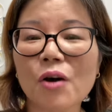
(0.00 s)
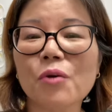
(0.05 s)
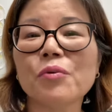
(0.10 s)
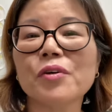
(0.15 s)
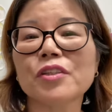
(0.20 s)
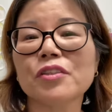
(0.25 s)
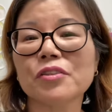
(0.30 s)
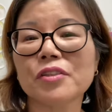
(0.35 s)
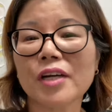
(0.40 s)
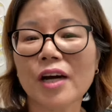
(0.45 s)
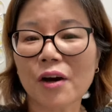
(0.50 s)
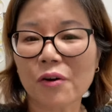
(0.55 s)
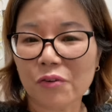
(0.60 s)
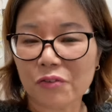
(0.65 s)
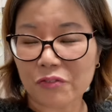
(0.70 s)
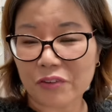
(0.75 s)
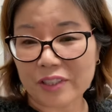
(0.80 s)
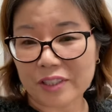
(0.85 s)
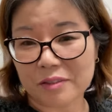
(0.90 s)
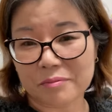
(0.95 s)
we do our
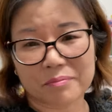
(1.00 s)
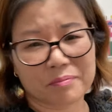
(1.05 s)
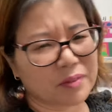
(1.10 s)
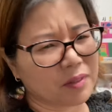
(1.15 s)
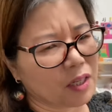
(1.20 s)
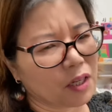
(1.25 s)
rhythm.